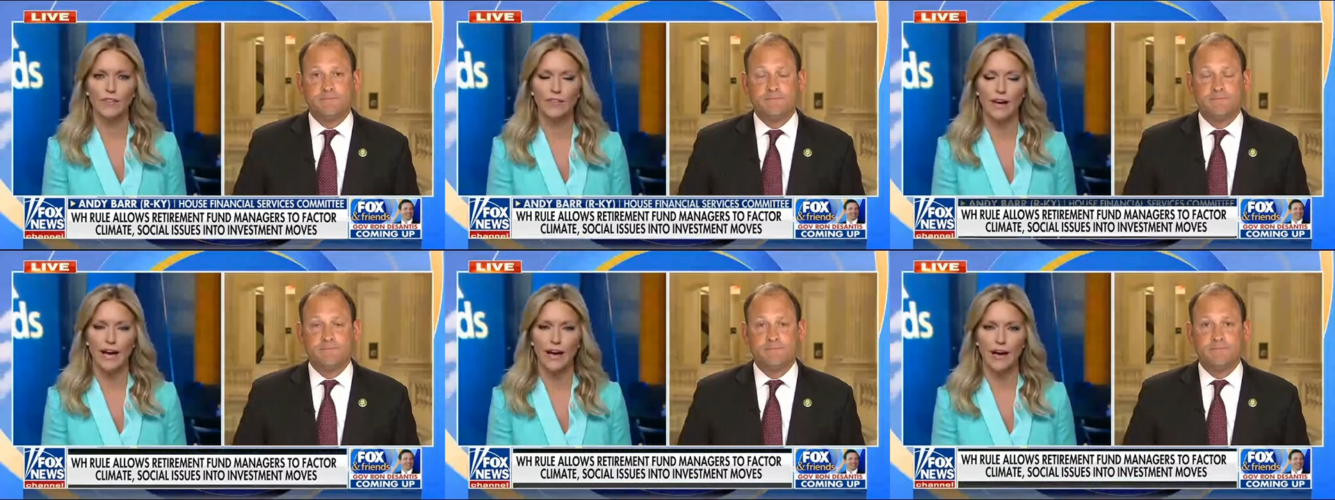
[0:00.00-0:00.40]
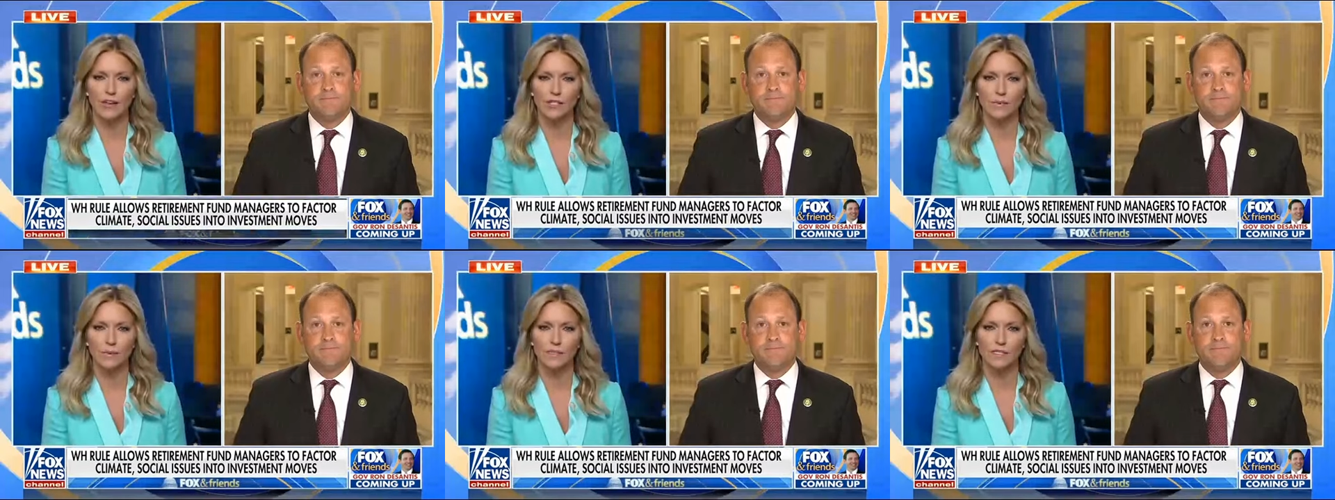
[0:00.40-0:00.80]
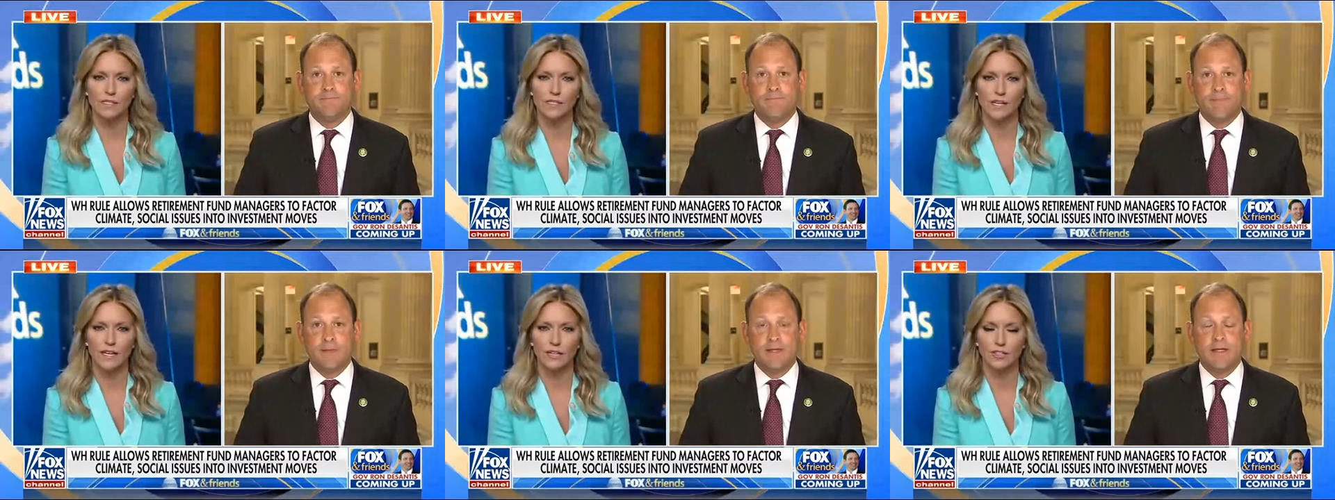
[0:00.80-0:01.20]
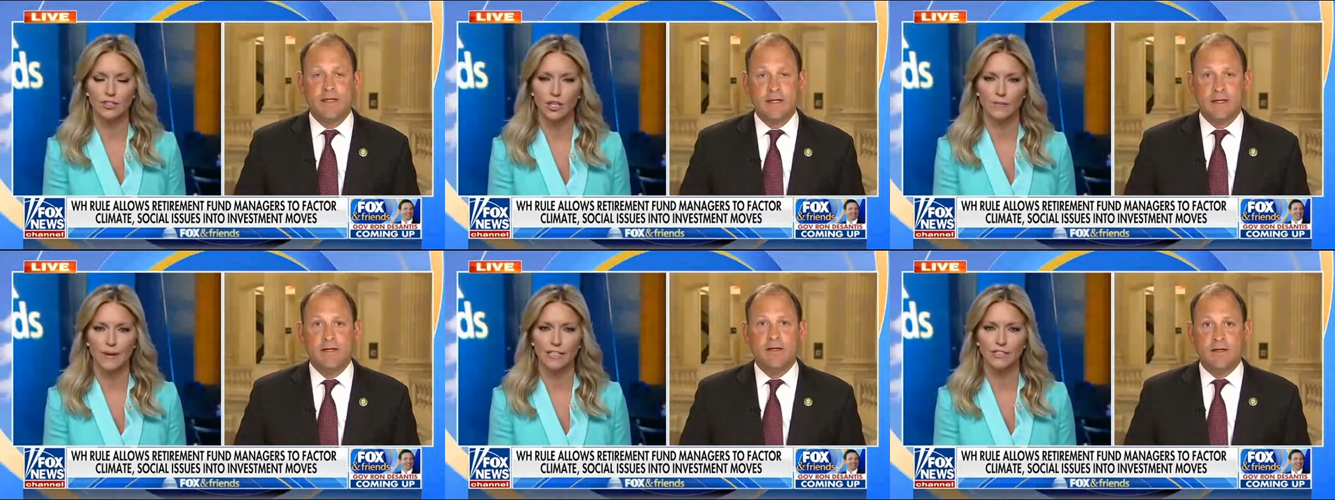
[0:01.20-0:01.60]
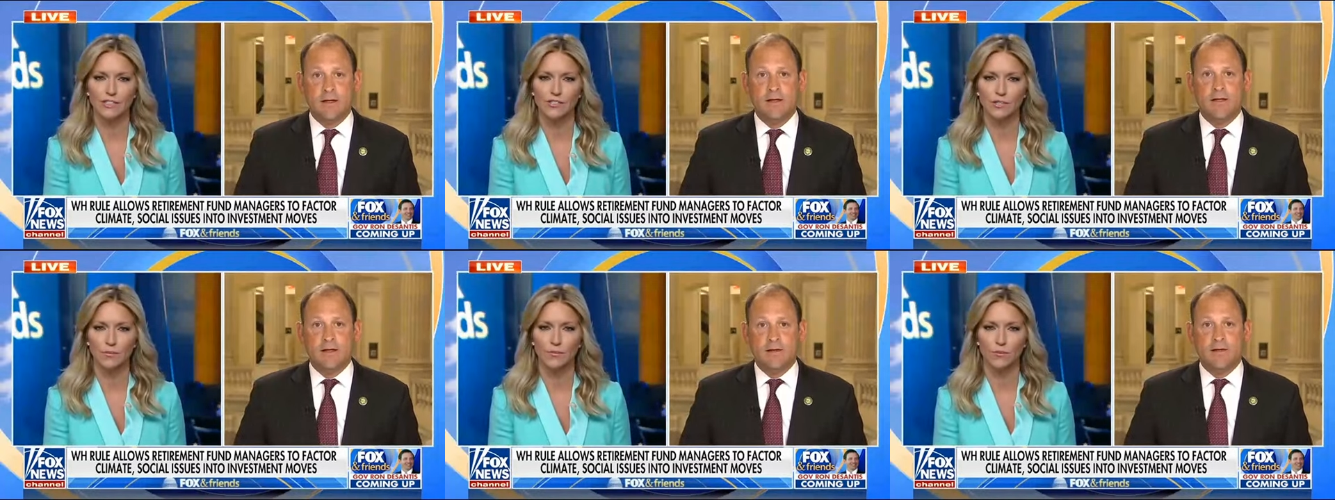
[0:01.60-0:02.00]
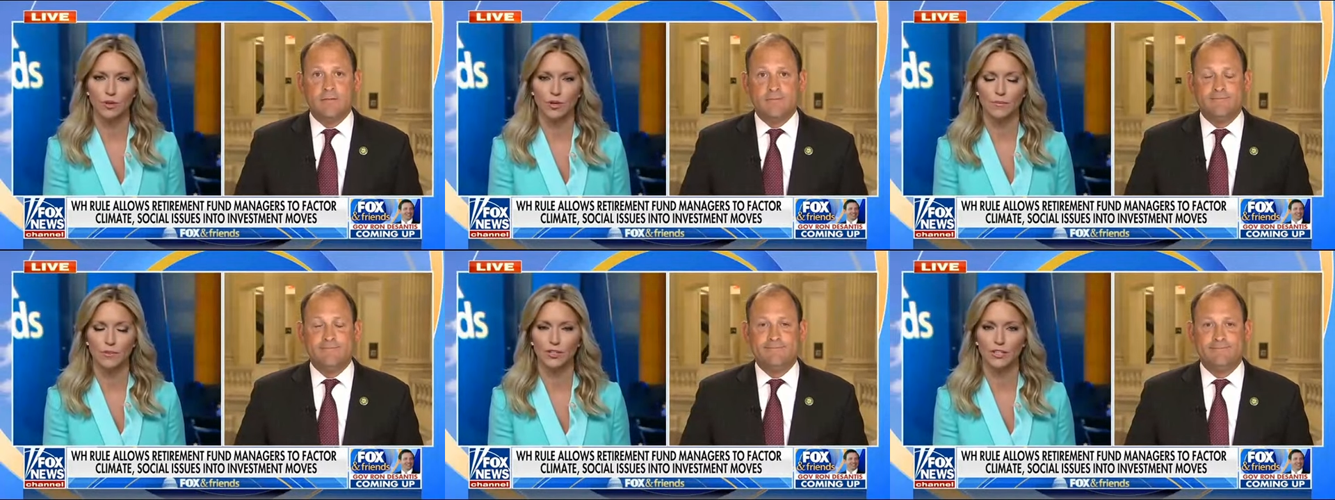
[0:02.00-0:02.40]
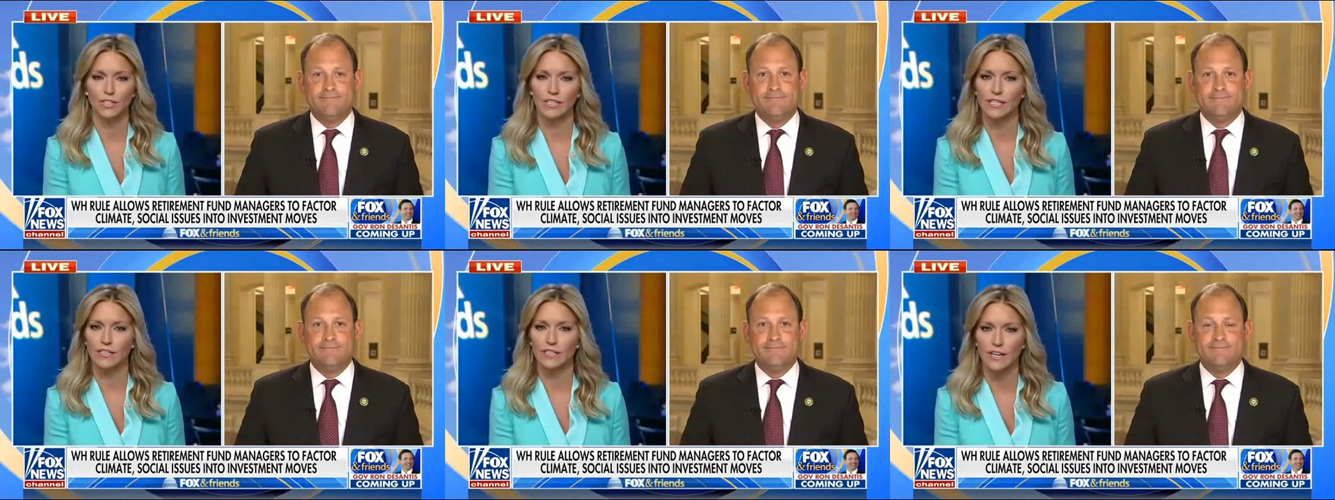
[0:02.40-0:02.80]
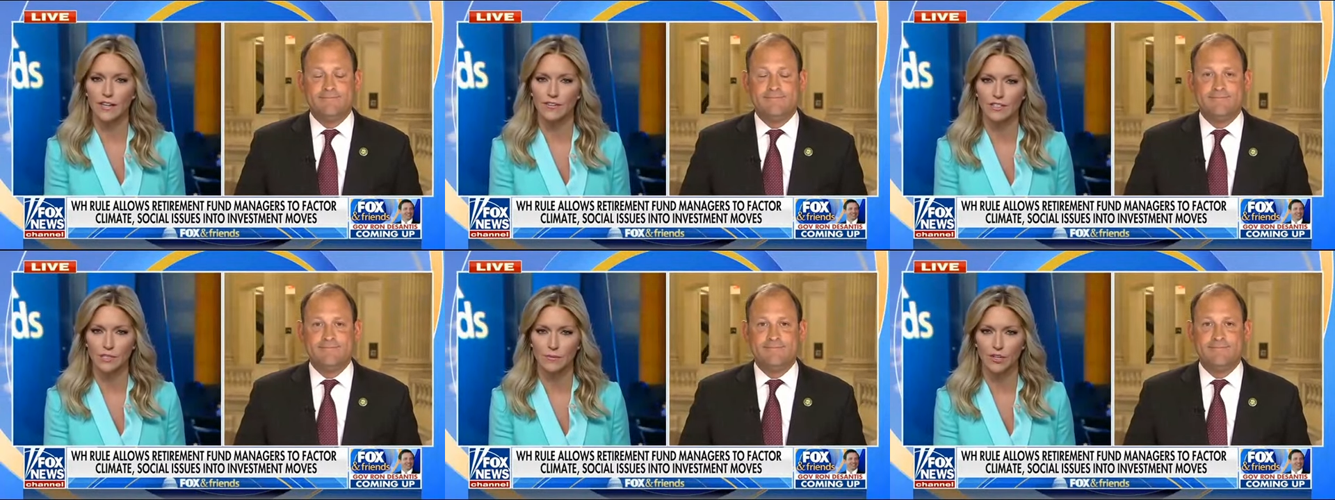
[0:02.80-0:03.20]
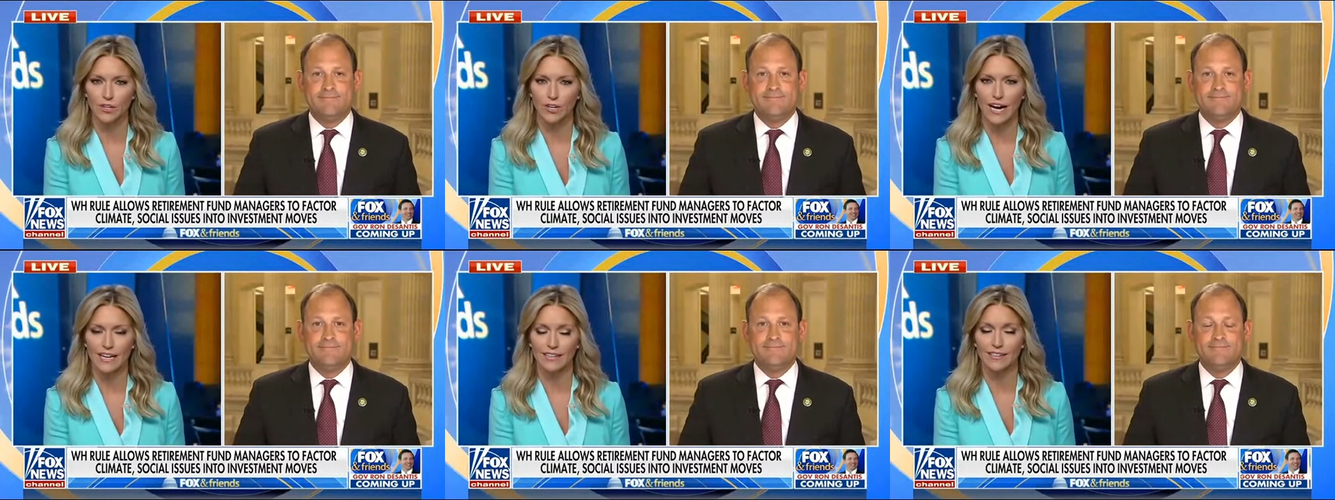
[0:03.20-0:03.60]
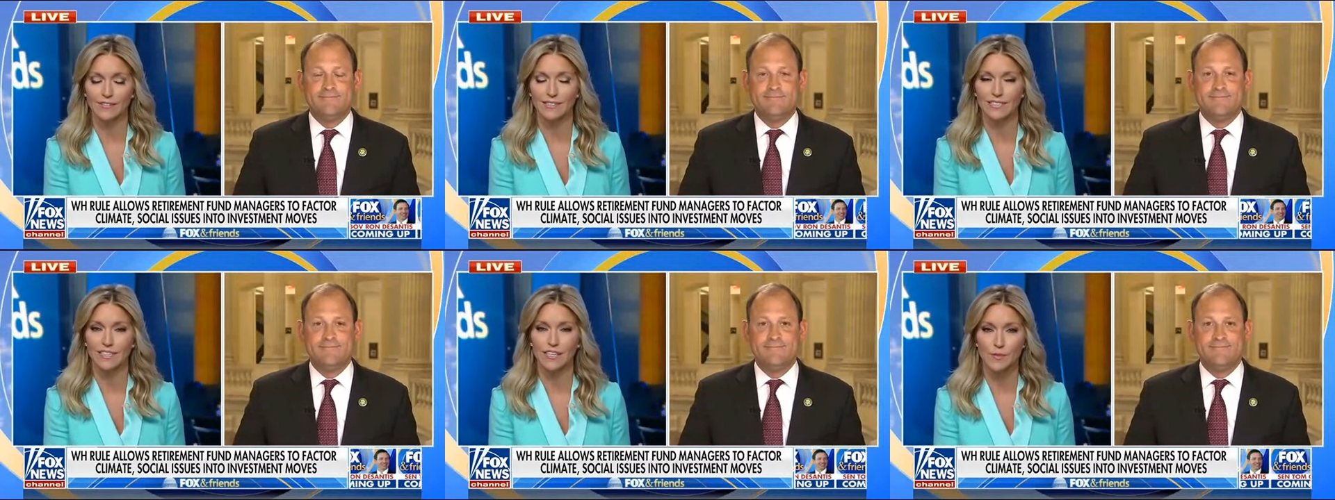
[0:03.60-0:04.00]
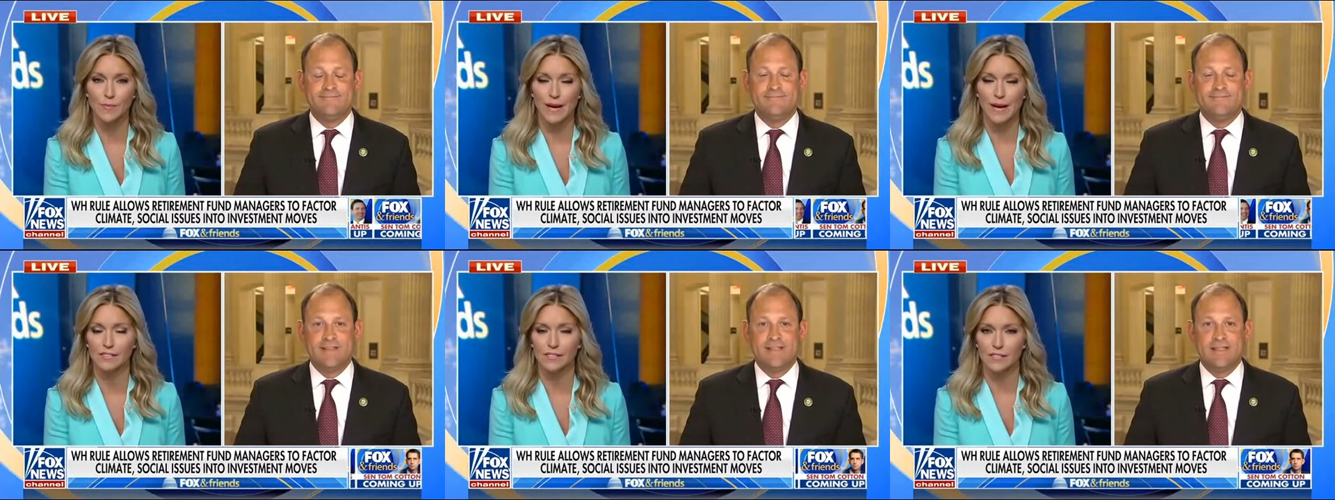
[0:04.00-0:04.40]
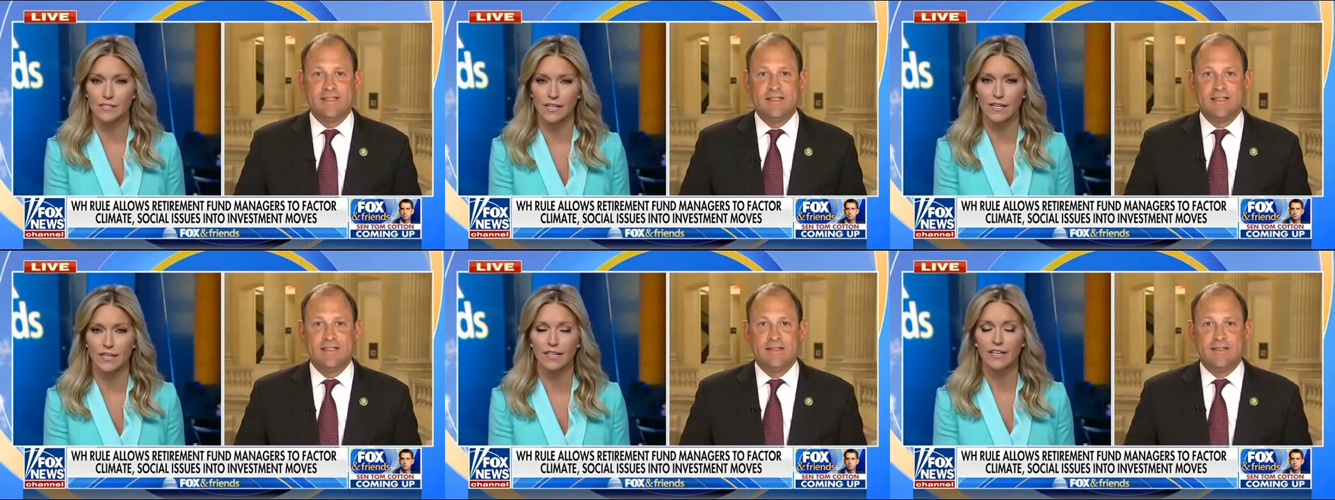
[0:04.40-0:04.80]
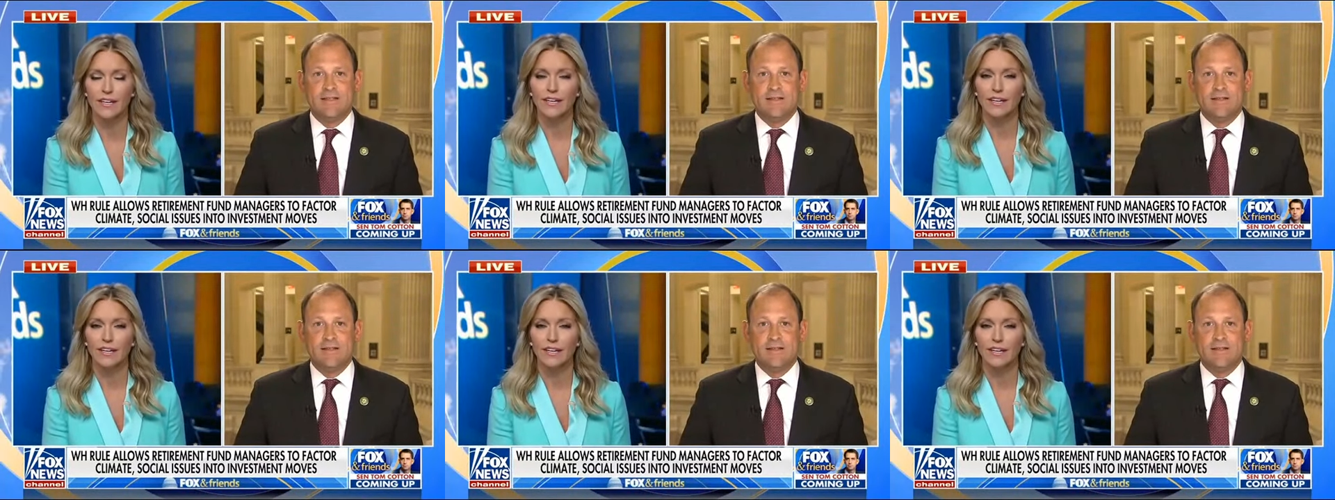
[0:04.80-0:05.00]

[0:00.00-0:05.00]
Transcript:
Speaker 1: get the House, but the Senate, Joe Manchin's on board, but you're going to need another Democrat. And if it does pass the Senate,